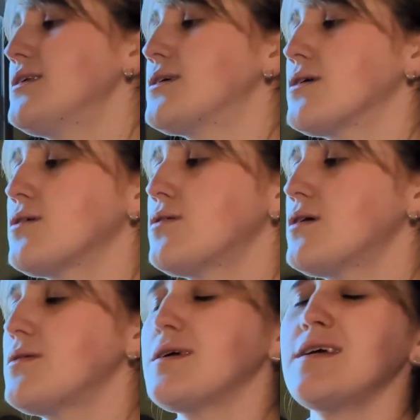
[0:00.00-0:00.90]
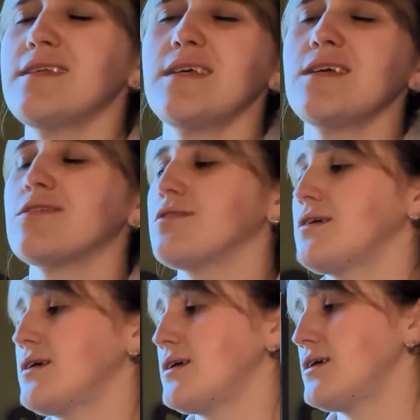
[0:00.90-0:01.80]
till the worries
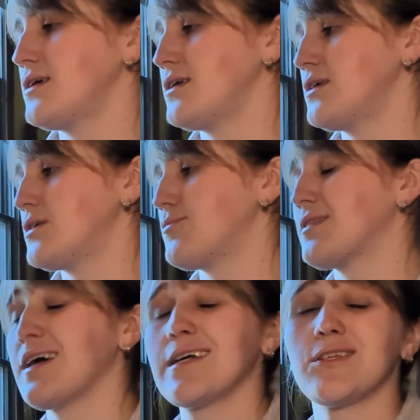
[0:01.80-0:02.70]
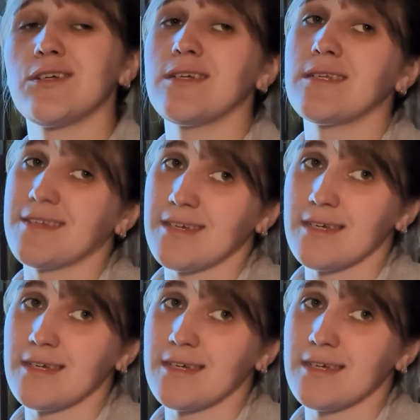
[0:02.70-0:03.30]
increase. But that's just it.